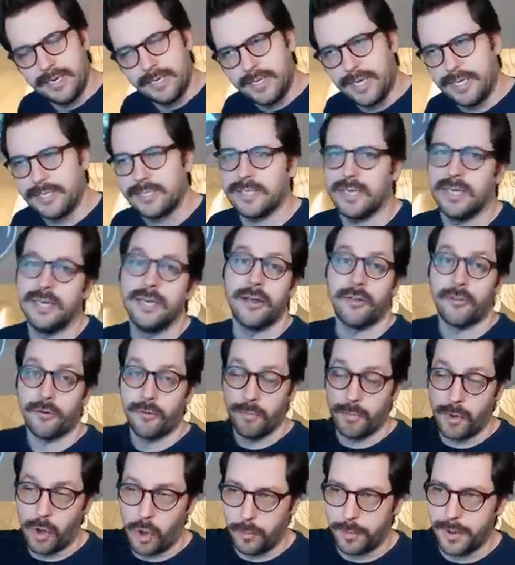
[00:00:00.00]
That's another
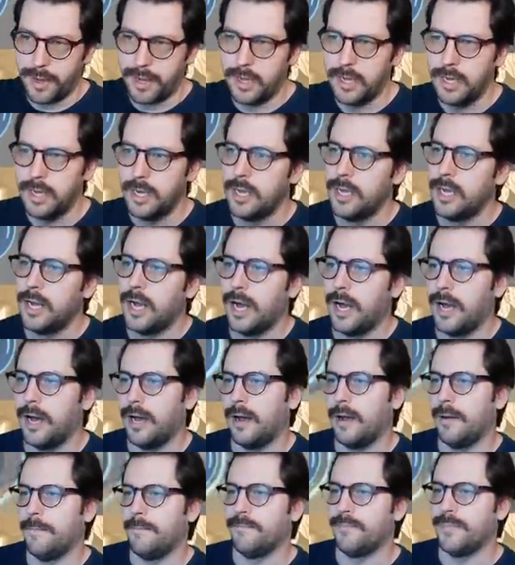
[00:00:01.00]
MOBA
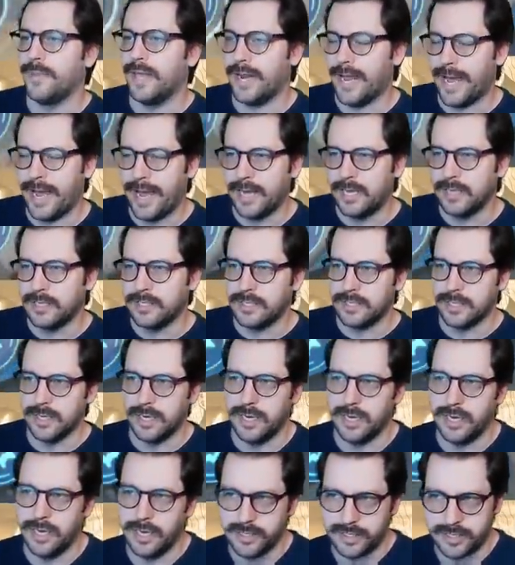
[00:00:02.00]
um, that has
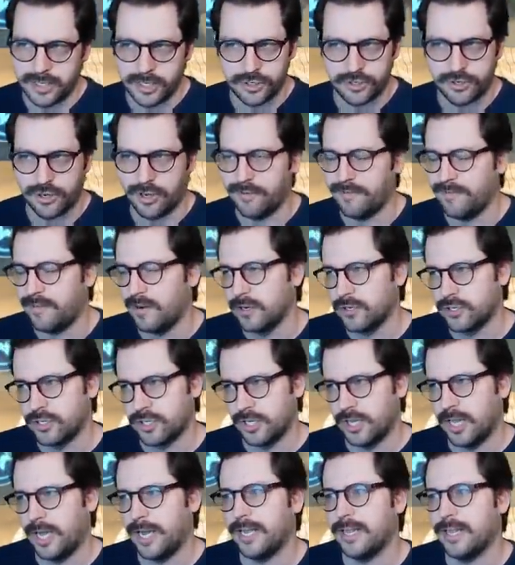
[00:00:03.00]
uh, essentially a
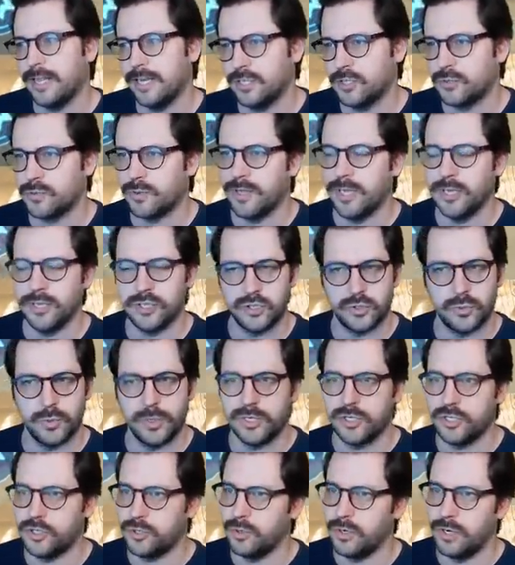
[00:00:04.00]
function like this, where they
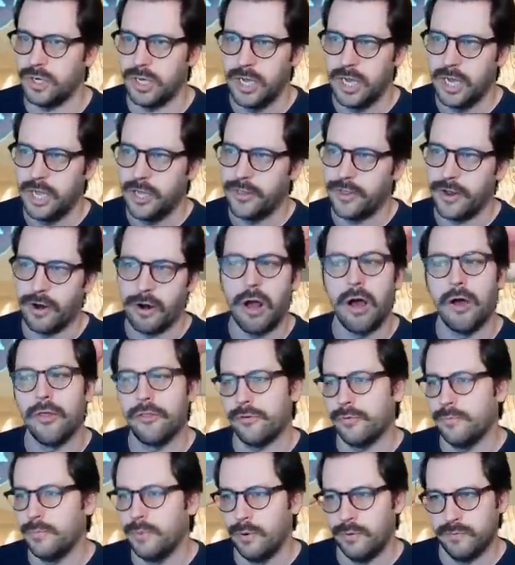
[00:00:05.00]
switch to a, their
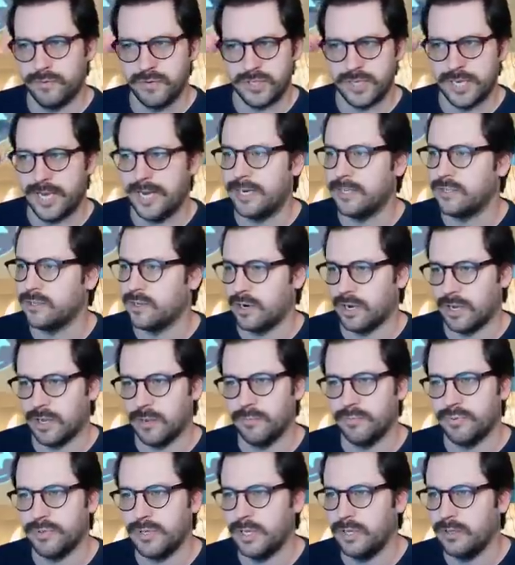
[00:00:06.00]
other move set. It's on a
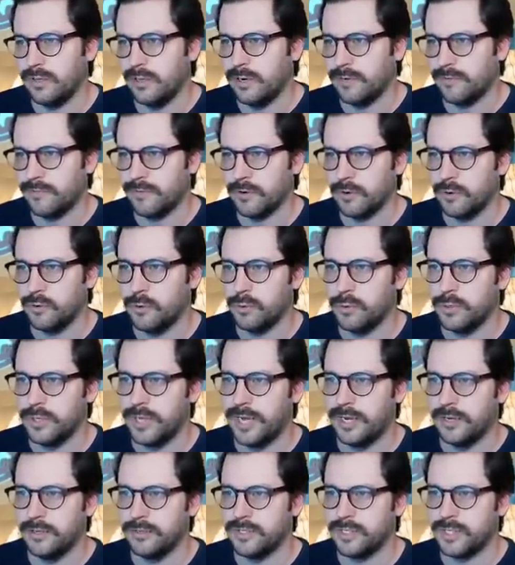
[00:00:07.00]
completely different
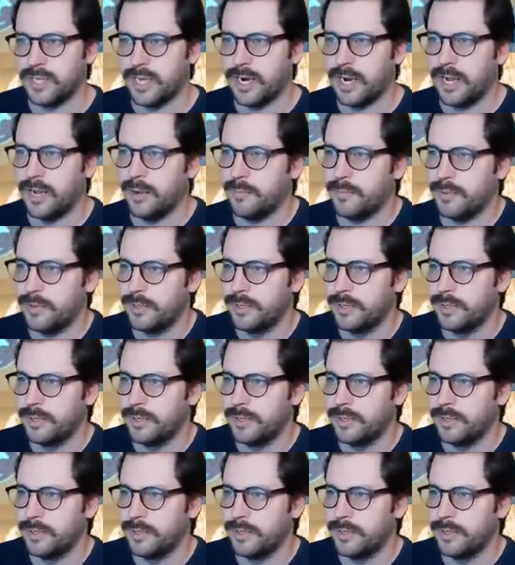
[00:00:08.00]
cooldown setup.